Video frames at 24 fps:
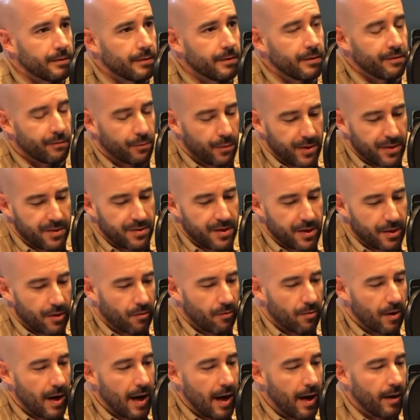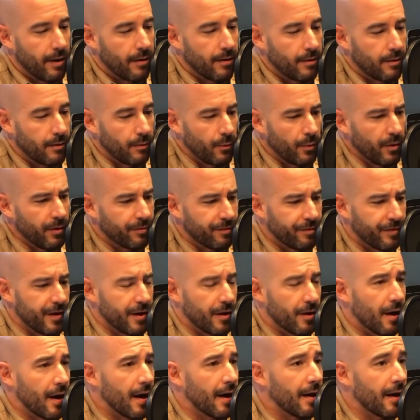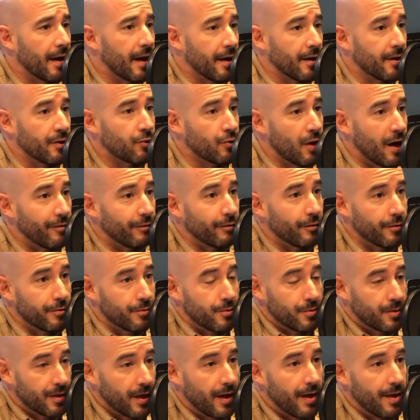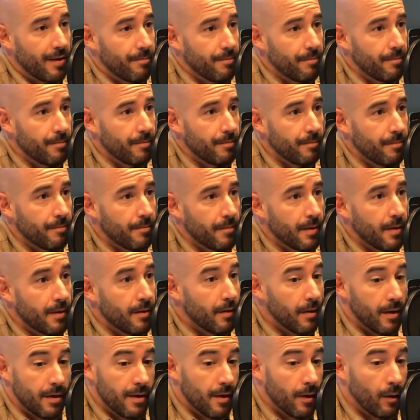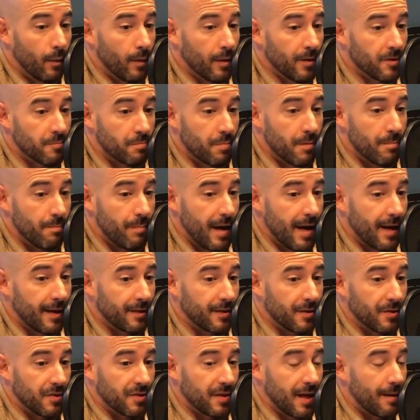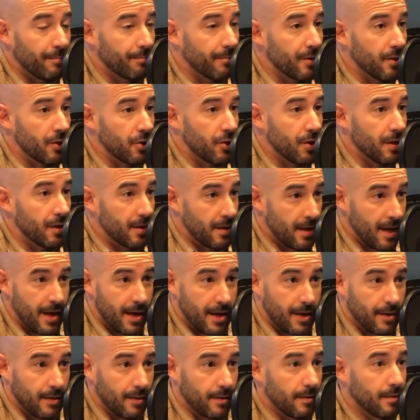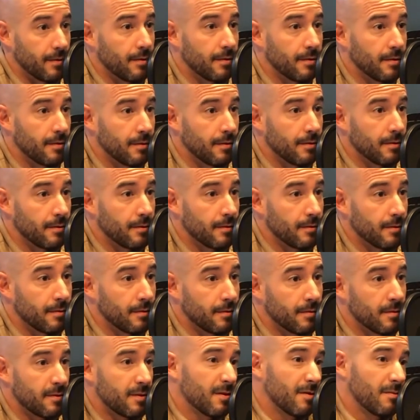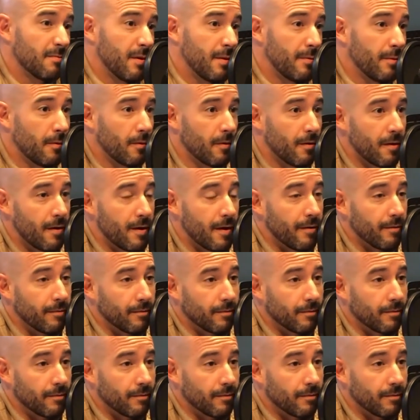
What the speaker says: if we stick around, we'll figure out how to travel through time. And no one's been back to stop this shit yet. So maybe we're all right.